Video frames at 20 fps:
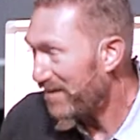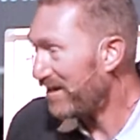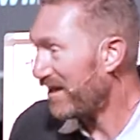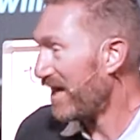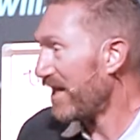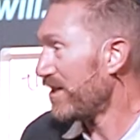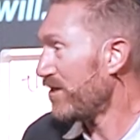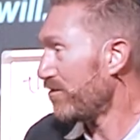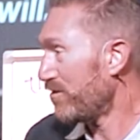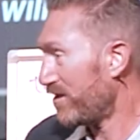than
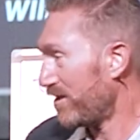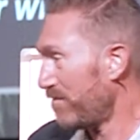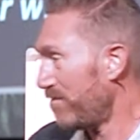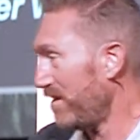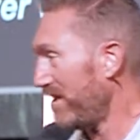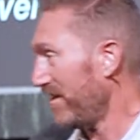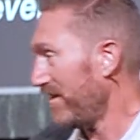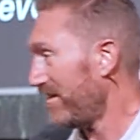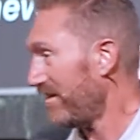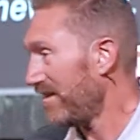I used to
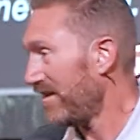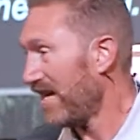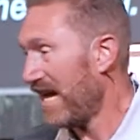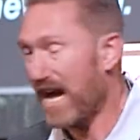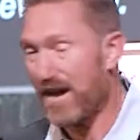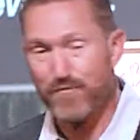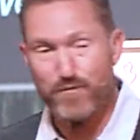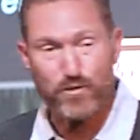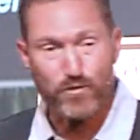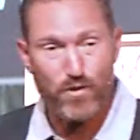be.
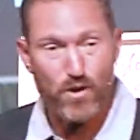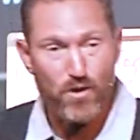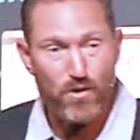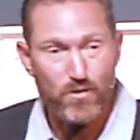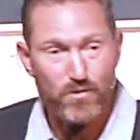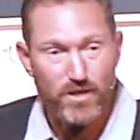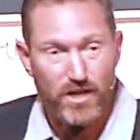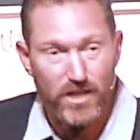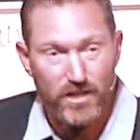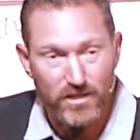I've
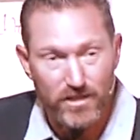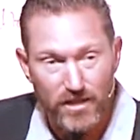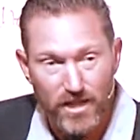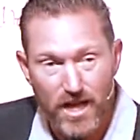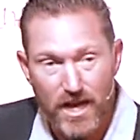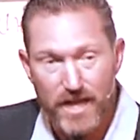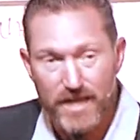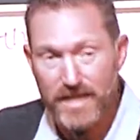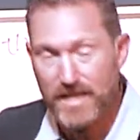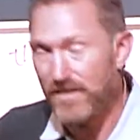grown a
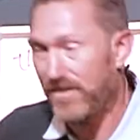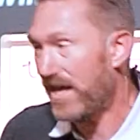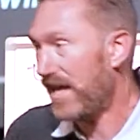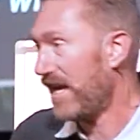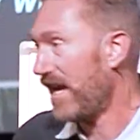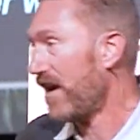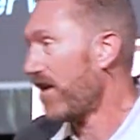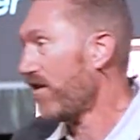lot in that